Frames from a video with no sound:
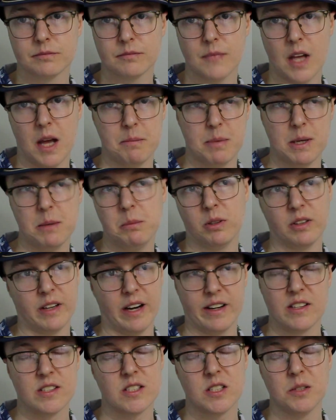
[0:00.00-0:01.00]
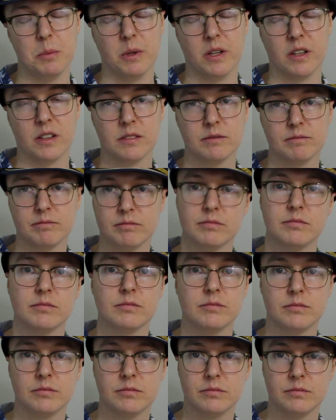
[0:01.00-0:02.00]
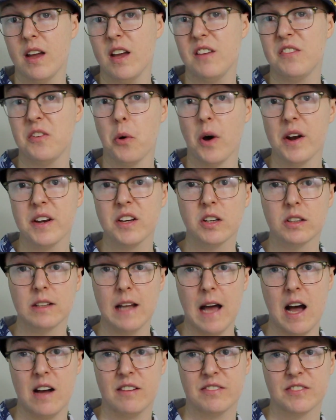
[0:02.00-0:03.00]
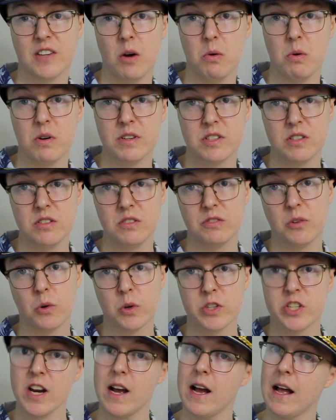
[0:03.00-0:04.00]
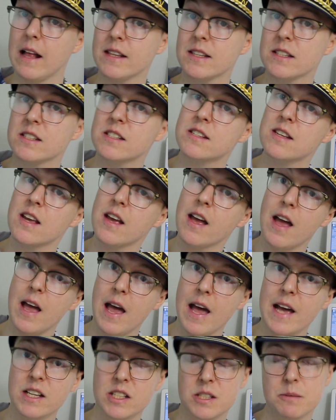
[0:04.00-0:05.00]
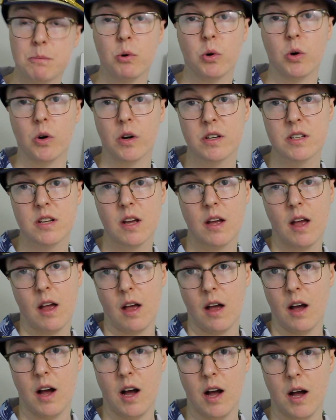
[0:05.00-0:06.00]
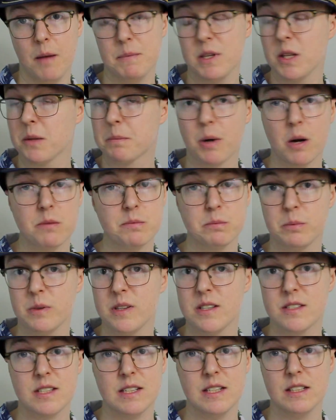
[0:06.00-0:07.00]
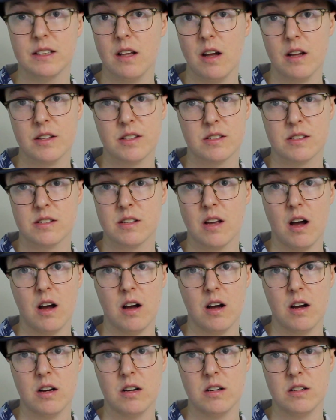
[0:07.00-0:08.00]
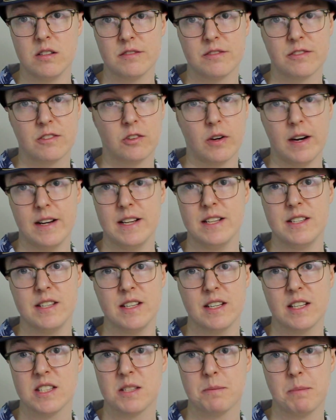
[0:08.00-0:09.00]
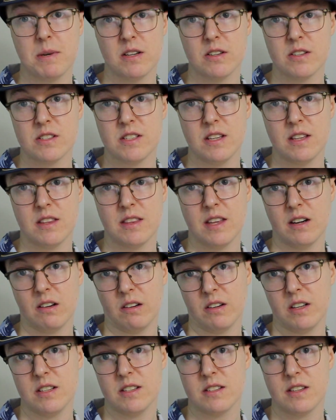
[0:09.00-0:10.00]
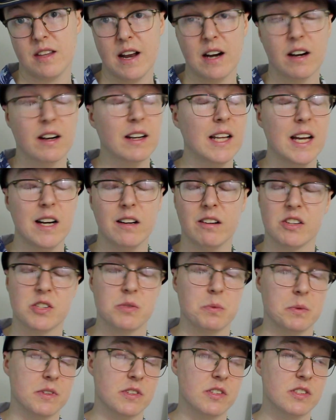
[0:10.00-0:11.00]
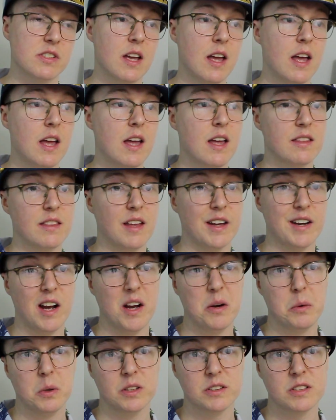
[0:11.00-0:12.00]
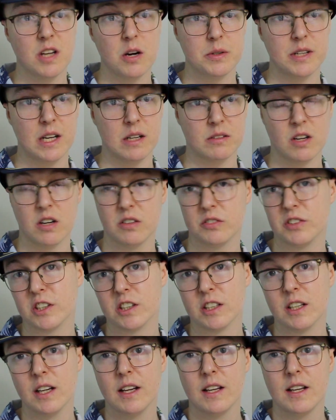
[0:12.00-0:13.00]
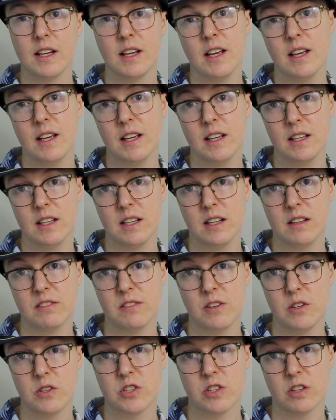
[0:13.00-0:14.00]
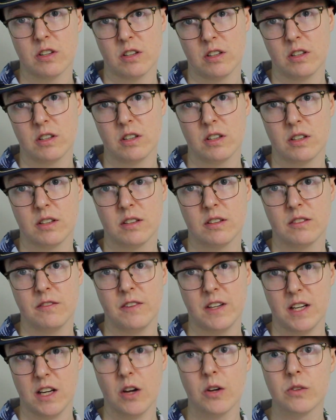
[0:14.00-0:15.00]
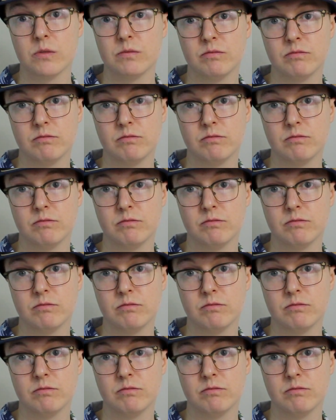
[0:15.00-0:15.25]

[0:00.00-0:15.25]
And people are getting stupider. If you want a good laugh, go on to 4chan's Xboard. You'll probably see lots of crazy conspiracy theories. They are hilarious ones that I will no doubt cover in a future video.